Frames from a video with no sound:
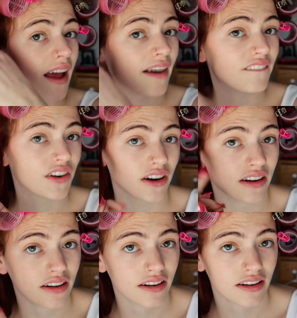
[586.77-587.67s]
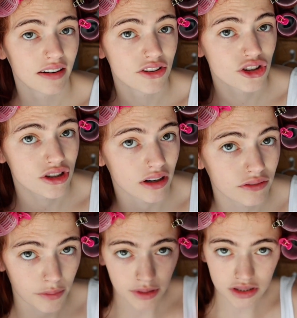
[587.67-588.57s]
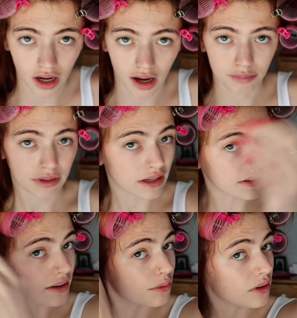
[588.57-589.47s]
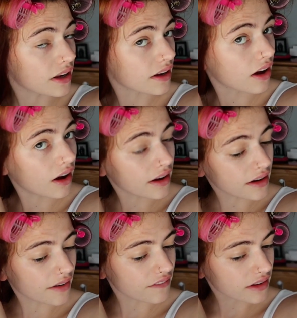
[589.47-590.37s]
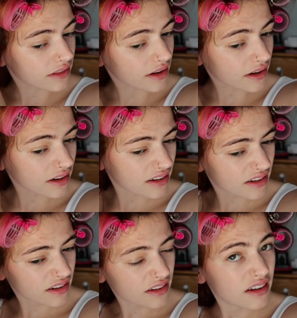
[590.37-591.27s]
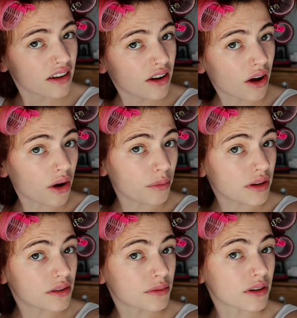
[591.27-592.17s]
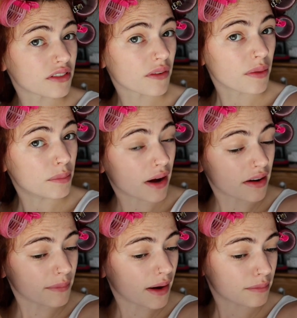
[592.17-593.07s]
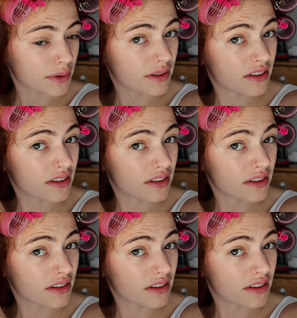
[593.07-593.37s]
ever start from the top because it will get caught in everything. Always work from the bottom up.